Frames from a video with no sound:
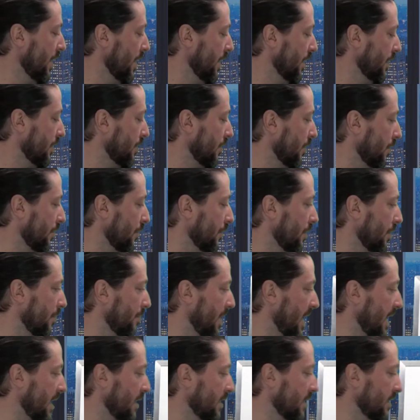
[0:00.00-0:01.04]
So the
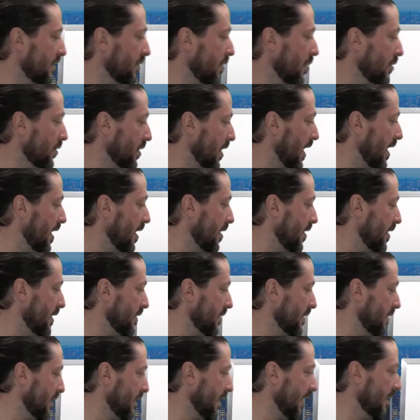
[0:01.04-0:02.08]
maintenance goes higher
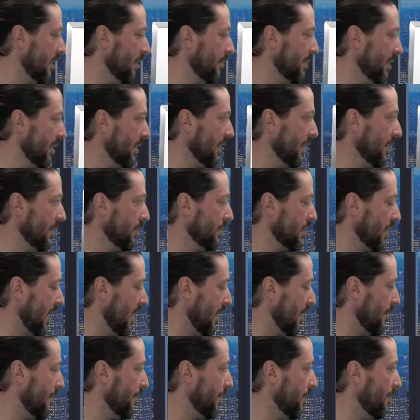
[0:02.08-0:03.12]
as the scalability goes
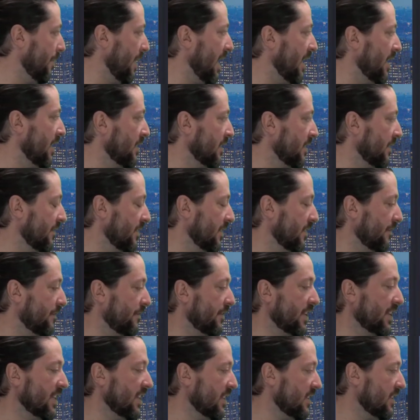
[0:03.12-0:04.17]
higher. The maintenance of an
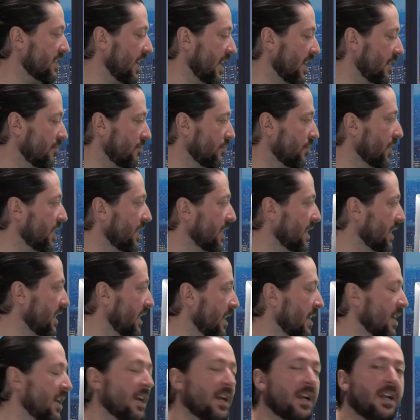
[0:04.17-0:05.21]
affiliate site,
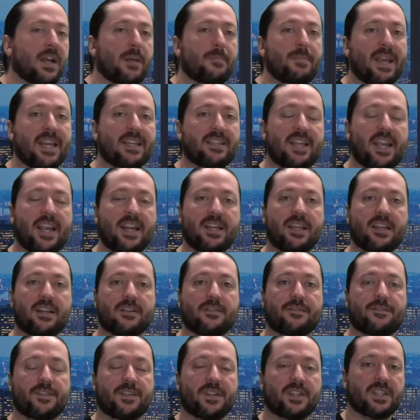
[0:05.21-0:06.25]
really maintaining an
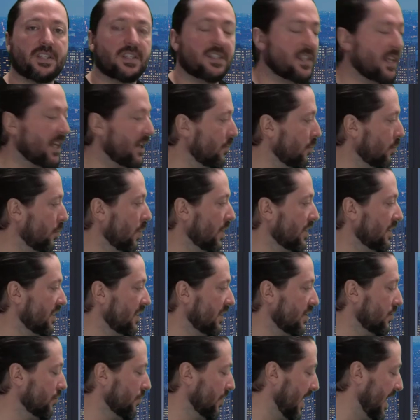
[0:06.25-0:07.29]
affiliate site once
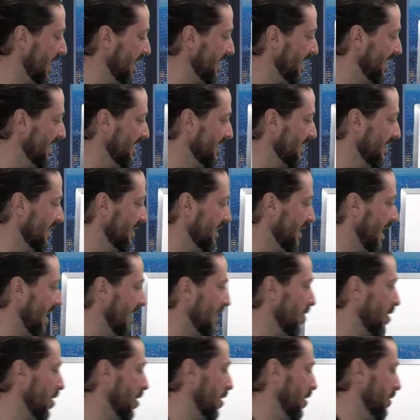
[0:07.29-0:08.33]
it's ranked isn't that
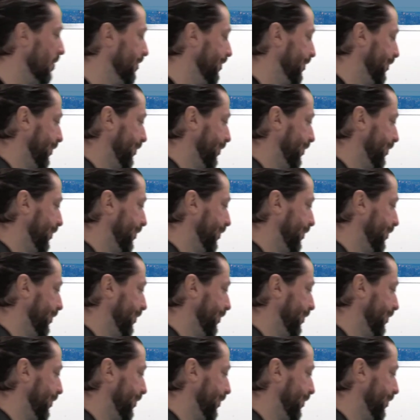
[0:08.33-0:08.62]
hard.